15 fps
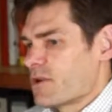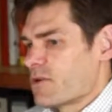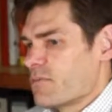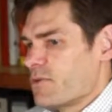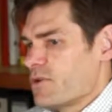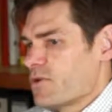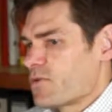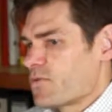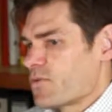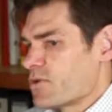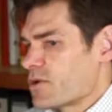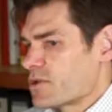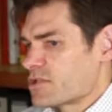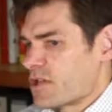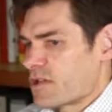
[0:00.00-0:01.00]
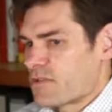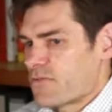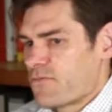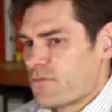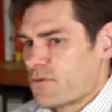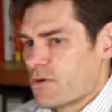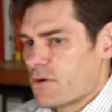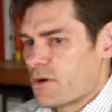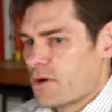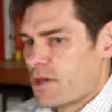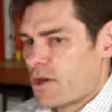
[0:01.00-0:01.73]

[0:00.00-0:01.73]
could be useful not just for